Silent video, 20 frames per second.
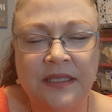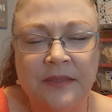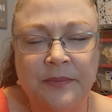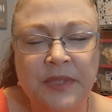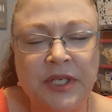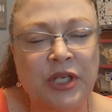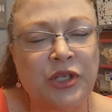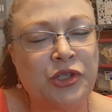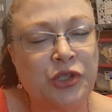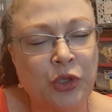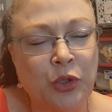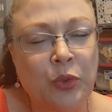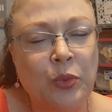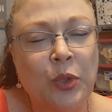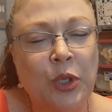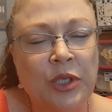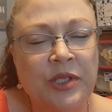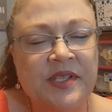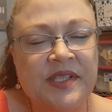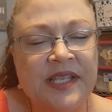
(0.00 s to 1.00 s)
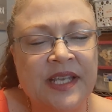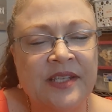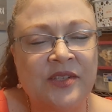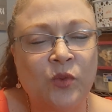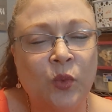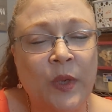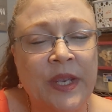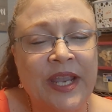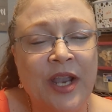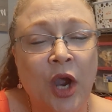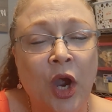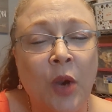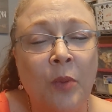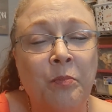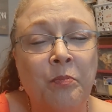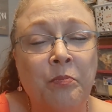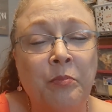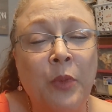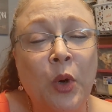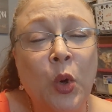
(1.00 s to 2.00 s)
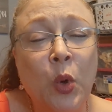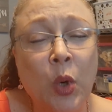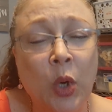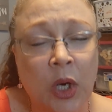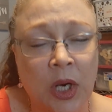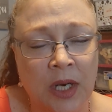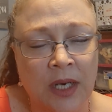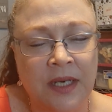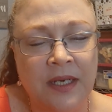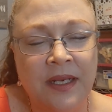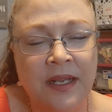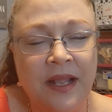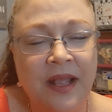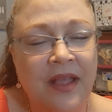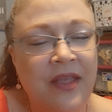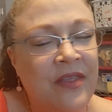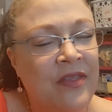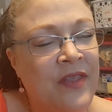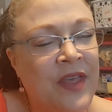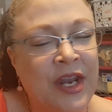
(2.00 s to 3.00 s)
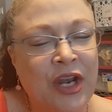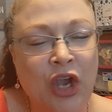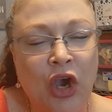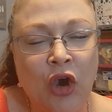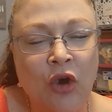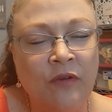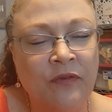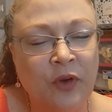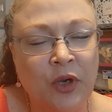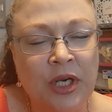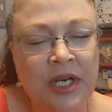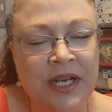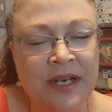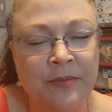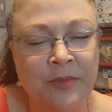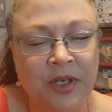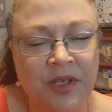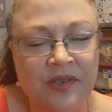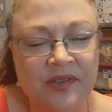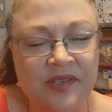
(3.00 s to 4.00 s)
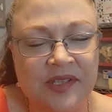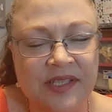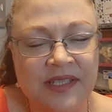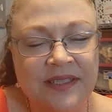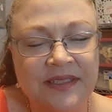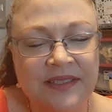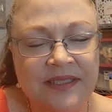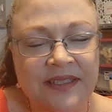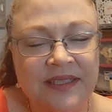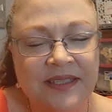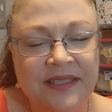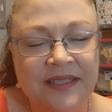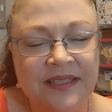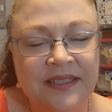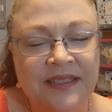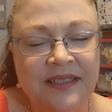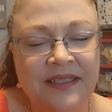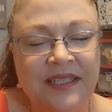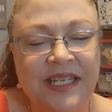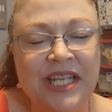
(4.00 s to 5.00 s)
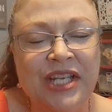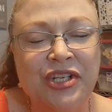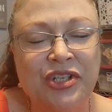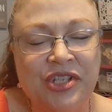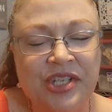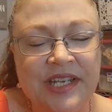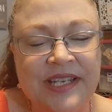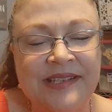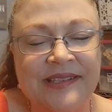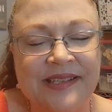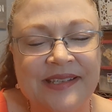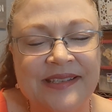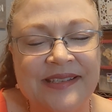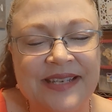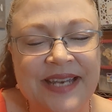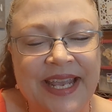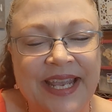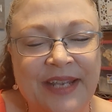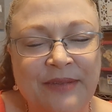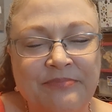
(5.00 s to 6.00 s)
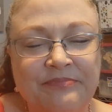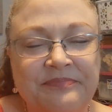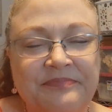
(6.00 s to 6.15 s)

because your word says we are more than overcomers. In Jesus' name.